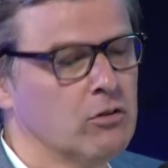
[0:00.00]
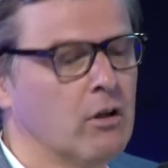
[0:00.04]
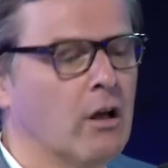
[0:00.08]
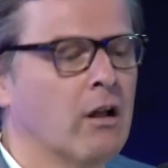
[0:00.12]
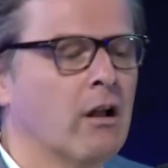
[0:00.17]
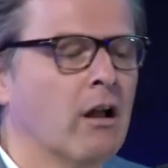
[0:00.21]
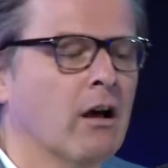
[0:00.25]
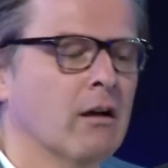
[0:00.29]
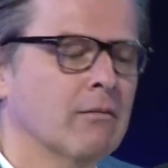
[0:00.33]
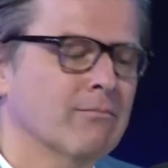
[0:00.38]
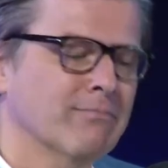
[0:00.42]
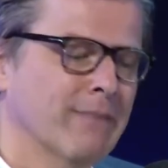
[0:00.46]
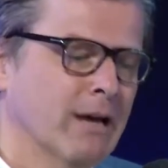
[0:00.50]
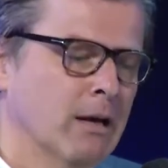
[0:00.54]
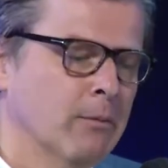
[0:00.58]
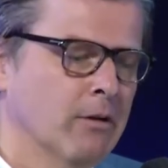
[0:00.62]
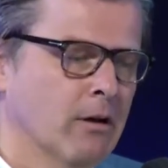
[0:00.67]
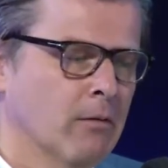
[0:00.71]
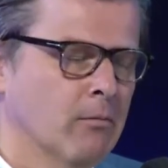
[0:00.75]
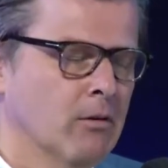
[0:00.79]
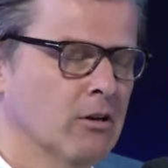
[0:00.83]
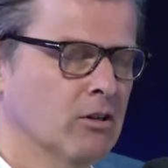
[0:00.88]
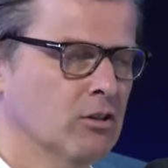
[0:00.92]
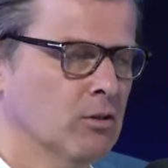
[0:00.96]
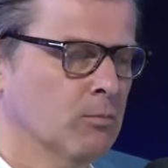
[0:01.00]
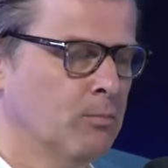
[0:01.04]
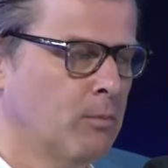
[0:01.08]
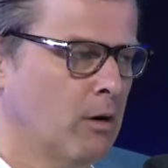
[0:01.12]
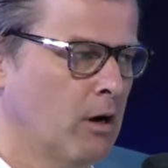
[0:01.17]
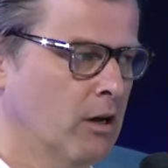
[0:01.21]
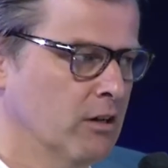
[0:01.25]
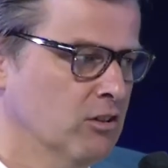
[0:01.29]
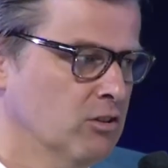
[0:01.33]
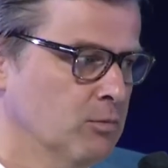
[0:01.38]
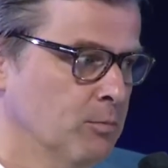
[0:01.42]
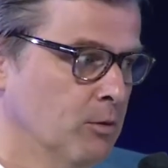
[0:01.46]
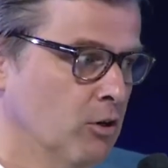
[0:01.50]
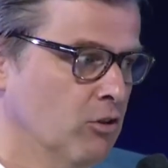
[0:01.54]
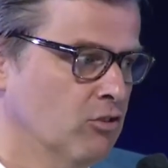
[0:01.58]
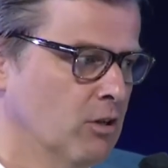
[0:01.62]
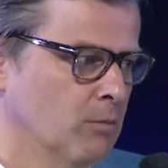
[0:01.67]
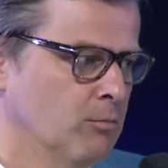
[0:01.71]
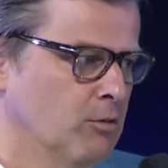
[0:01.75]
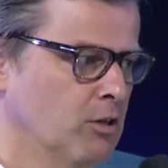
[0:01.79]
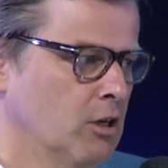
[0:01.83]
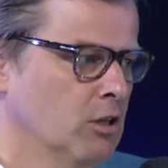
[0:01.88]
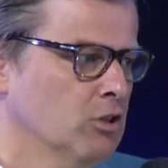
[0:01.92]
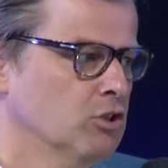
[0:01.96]
and maybe I'm a little biased because
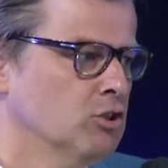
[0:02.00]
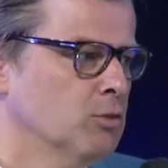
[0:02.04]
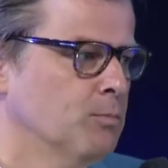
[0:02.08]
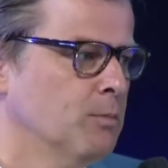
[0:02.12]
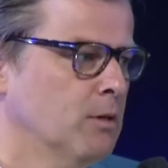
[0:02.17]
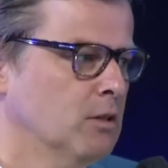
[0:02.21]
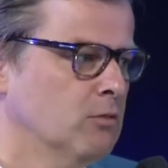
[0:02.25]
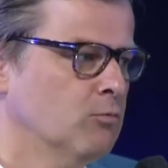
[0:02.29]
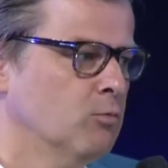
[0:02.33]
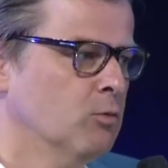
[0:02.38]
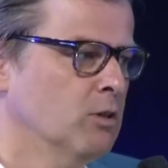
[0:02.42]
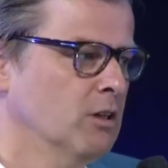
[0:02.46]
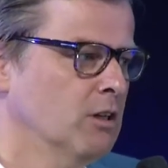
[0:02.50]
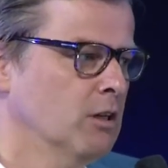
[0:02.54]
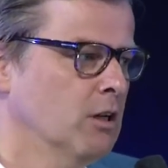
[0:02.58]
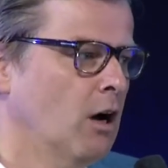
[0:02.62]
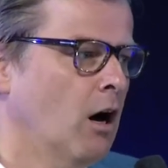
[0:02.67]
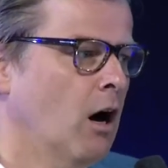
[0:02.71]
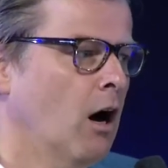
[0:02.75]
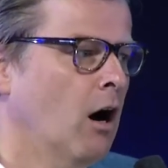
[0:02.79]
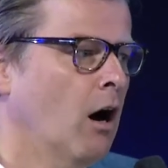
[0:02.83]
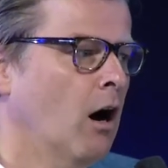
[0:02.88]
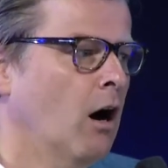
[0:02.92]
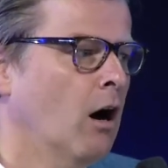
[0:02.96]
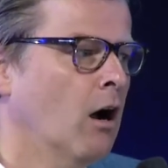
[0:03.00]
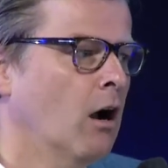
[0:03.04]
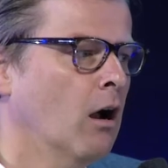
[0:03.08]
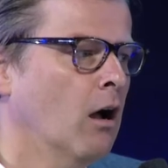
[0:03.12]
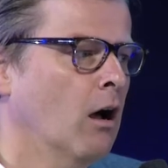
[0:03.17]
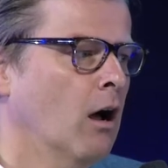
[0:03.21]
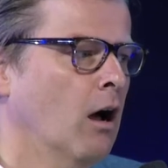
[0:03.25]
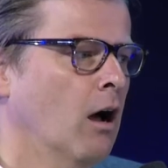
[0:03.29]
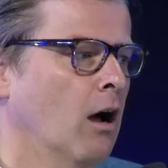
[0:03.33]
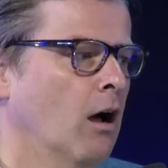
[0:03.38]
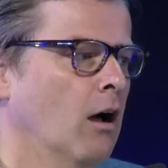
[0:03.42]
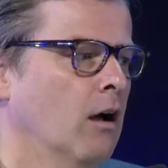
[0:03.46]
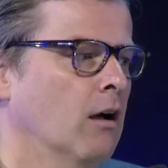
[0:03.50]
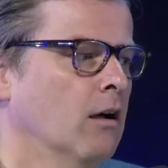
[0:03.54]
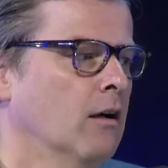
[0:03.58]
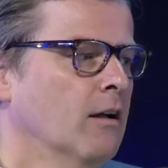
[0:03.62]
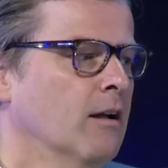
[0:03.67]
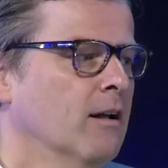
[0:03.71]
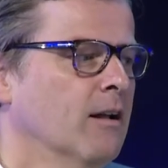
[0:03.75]
I'm Dutch, but we are,